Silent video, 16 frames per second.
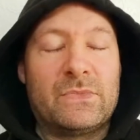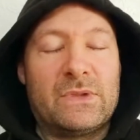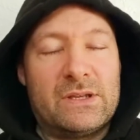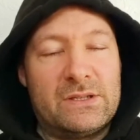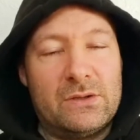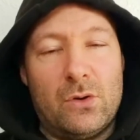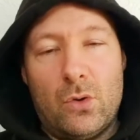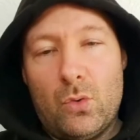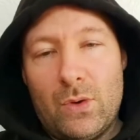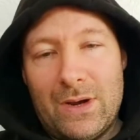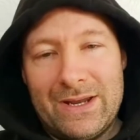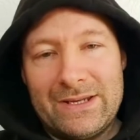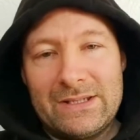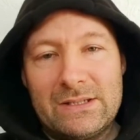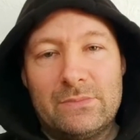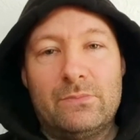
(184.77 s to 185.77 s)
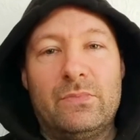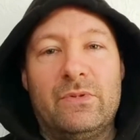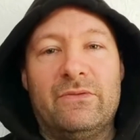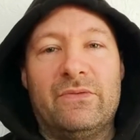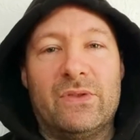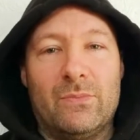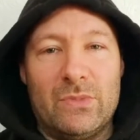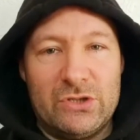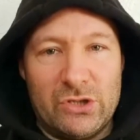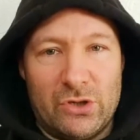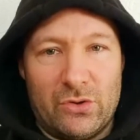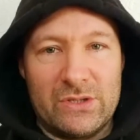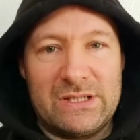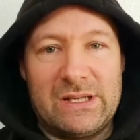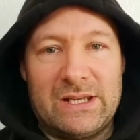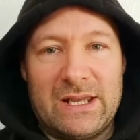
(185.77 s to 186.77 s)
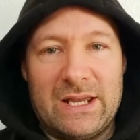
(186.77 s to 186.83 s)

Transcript: It's not always, but for the majority